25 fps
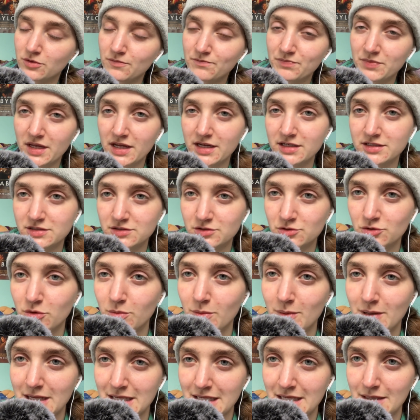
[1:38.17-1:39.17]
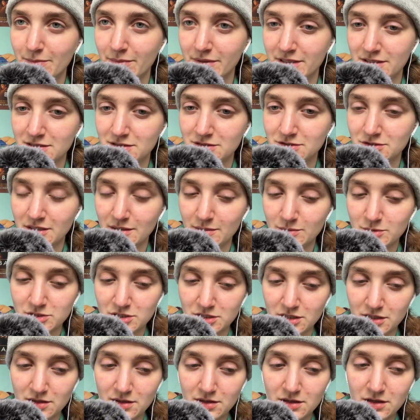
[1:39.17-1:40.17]
It's normally in my description
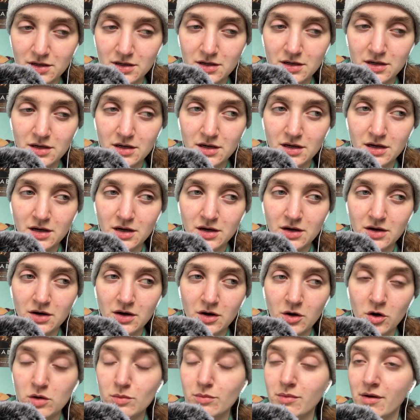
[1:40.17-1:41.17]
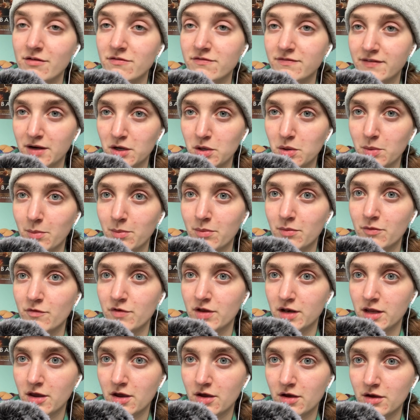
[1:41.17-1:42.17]
on my film
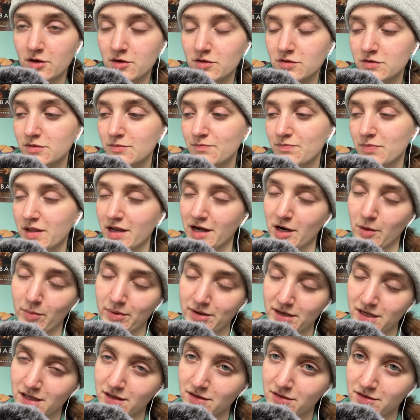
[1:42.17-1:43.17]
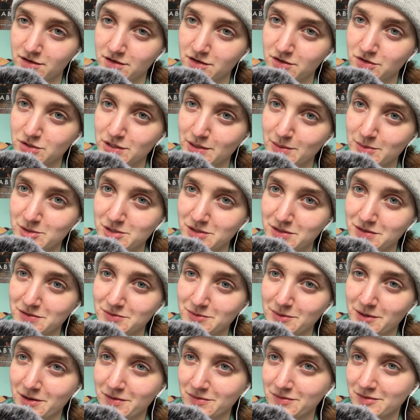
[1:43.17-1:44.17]
videos. I'll put it in the description as
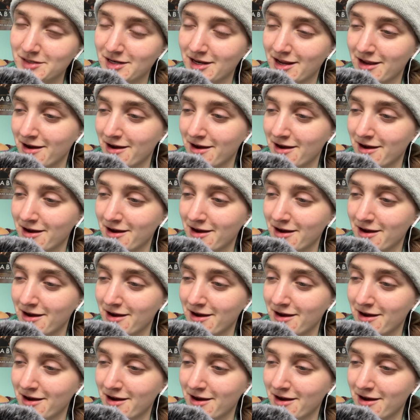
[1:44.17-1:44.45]
well today.